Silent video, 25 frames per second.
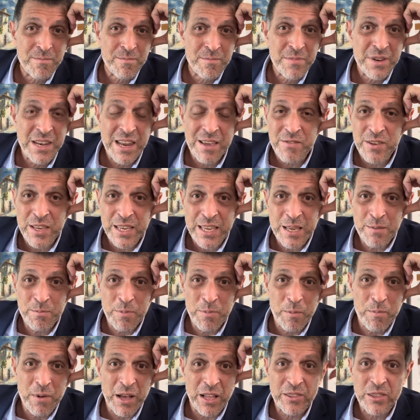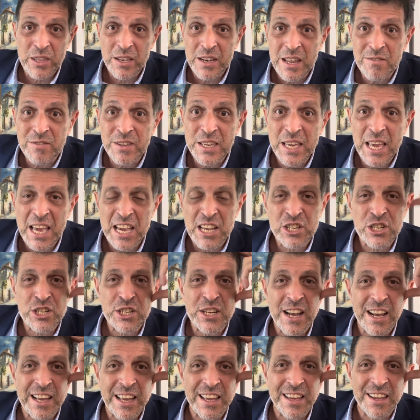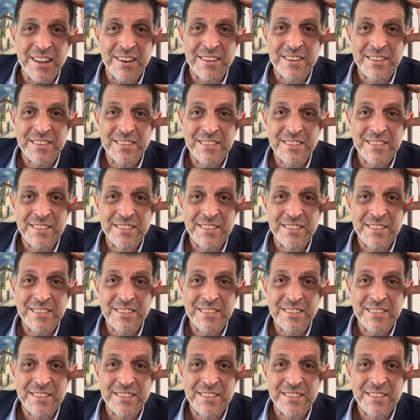Nevi'im about the Nevi Sheker?